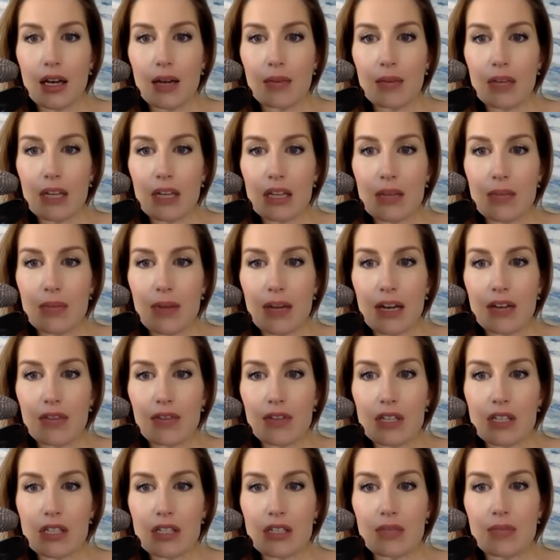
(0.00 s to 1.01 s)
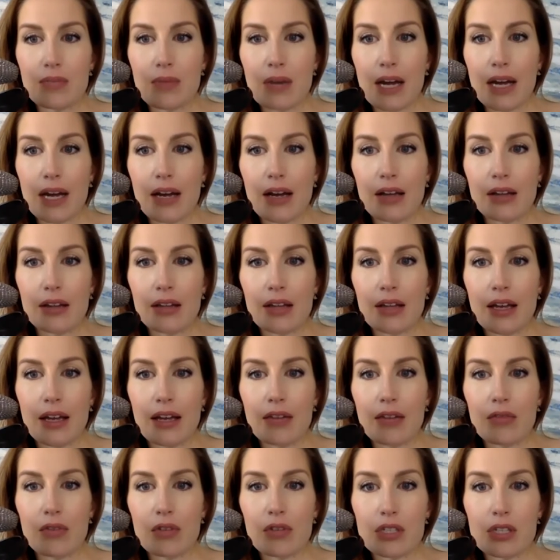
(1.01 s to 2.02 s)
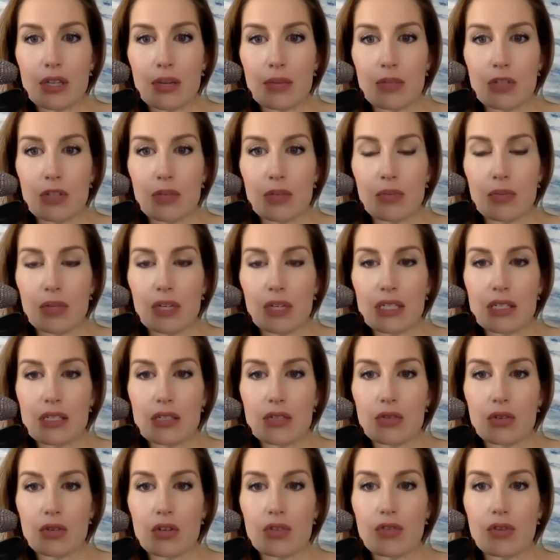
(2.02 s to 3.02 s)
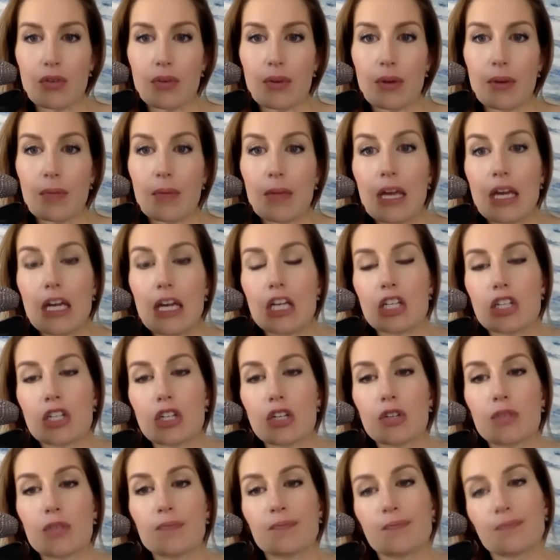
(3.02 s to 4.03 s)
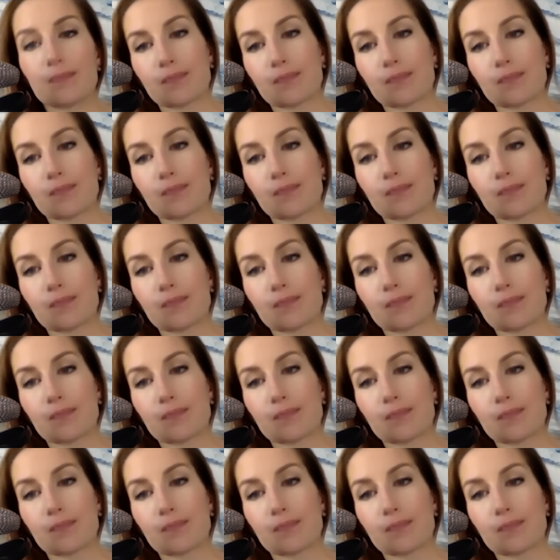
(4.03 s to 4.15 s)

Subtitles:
get the benefits to buy online, reception, place storage for them. So